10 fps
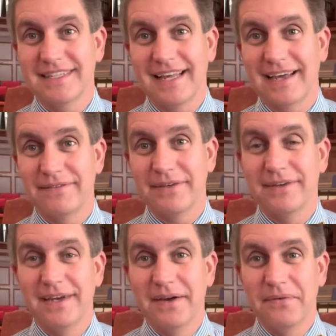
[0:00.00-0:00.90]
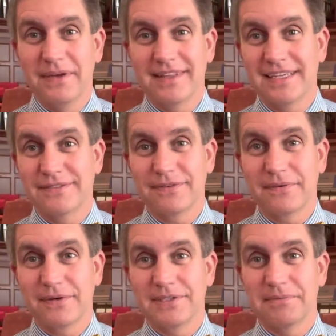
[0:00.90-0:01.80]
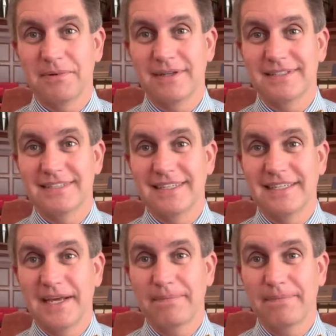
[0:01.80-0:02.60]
to have you with us for worship on Sunday.